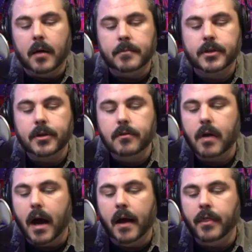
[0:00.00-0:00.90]

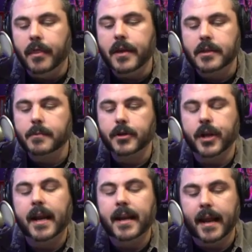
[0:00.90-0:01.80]
So on this
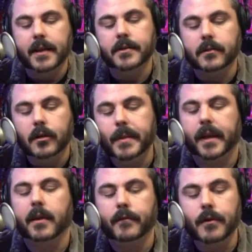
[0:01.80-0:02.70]
machine, it is a little
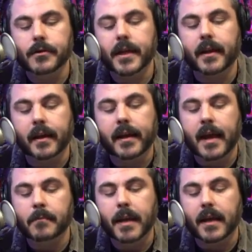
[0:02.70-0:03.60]
bit confusing
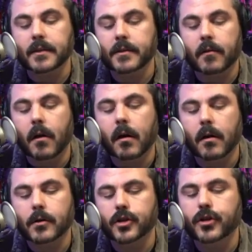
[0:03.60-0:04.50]
again because there
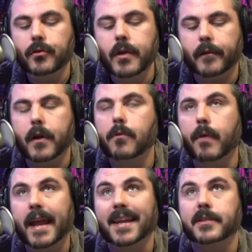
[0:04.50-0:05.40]
are two different
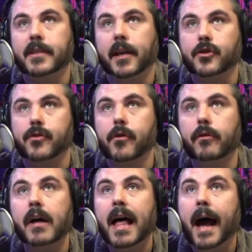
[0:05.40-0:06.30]
ways to
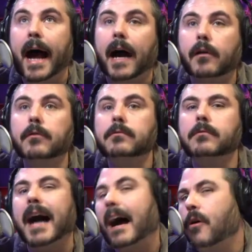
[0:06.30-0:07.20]
control how
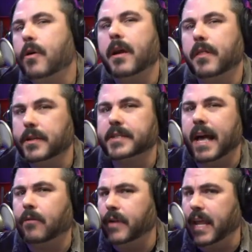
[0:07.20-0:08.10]
loud the
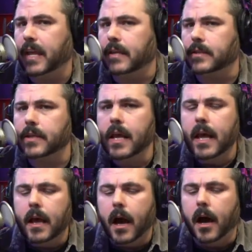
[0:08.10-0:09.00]
sound is.
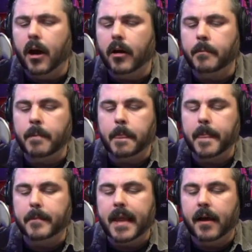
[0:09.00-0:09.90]

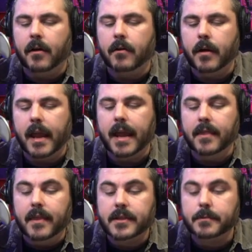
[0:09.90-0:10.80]
Now,
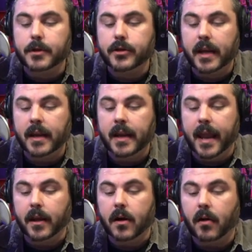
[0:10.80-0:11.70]
in this machine,
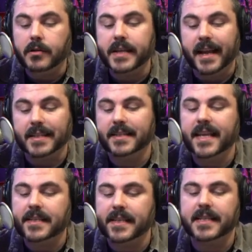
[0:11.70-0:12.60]
it calls it a
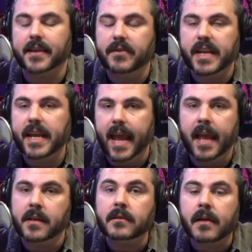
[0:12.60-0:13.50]
sensitivity
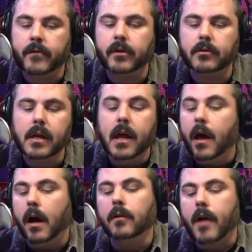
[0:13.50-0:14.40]
and a level.
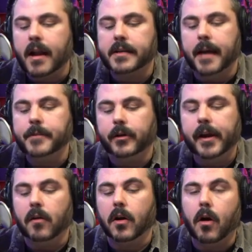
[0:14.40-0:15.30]
A lot of times you'll
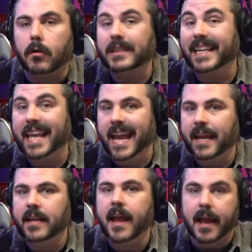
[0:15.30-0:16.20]
hear it called
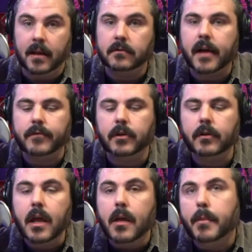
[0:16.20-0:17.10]
gain and
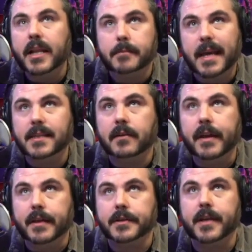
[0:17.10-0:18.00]
level, but it's
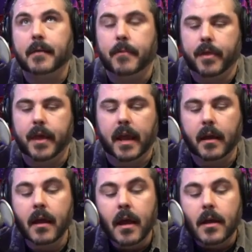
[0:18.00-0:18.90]
basically the same
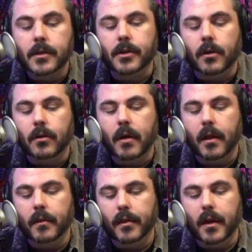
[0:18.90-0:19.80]
thing. So
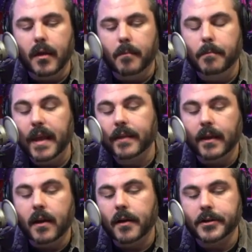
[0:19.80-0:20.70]
the big
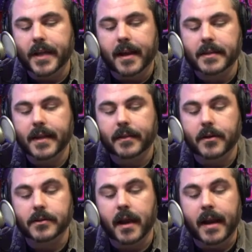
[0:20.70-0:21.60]
thing to understand is that
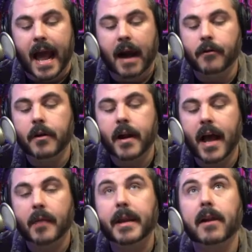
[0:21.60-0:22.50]
there's an outer
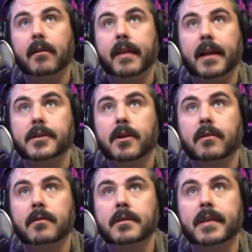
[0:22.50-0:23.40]
knob here that
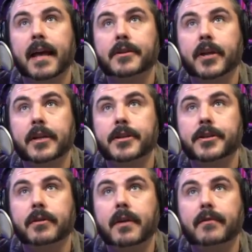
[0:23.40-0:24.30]
turns, that
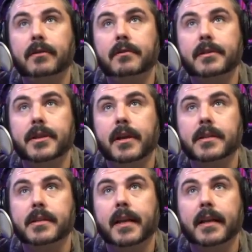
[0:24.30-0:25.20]
changes your level. So you can
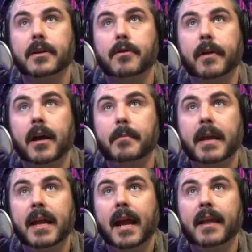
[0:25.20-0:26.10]
see that going up.
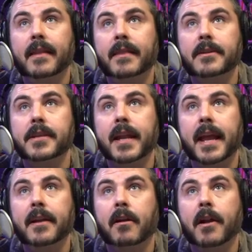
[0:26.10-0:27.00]
And then there's an
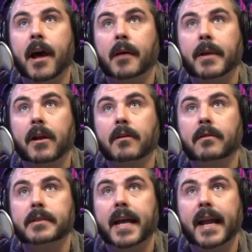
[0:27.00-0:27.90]
inner knob here, a
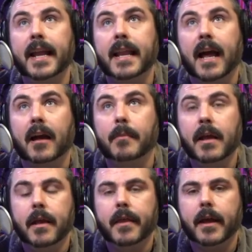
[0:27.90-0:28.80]
little tiny knob
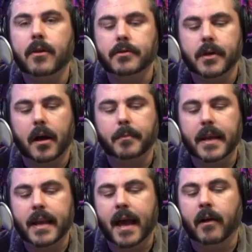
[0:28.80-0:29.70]
that goes up
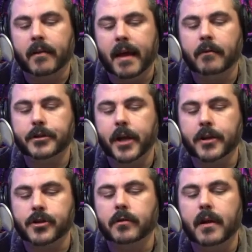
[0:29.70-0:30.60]
and down that will
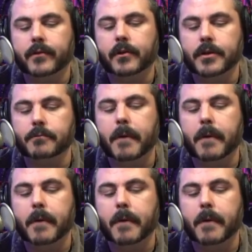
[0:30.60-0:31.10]
change your level as